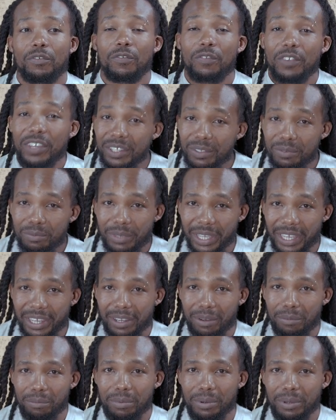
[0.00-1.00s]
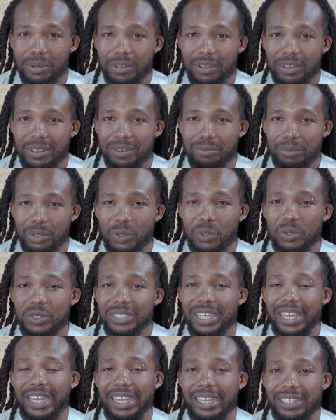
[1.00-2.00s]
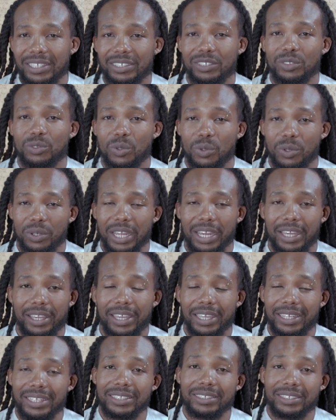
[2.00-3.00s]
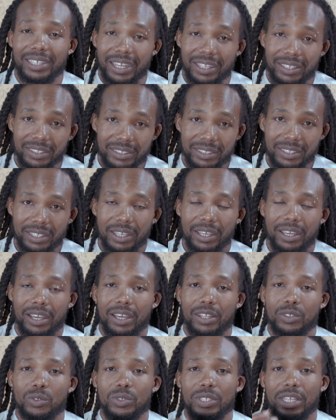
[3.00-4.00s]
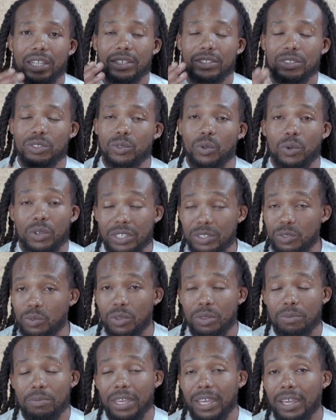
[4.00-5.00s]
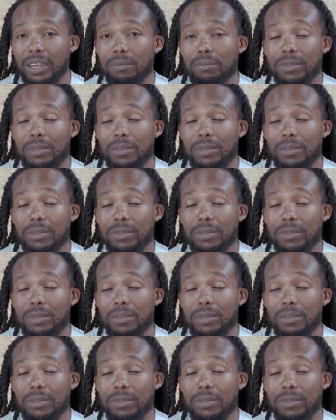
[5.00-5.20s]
film makeup because I get a chance to tell stories with makeup.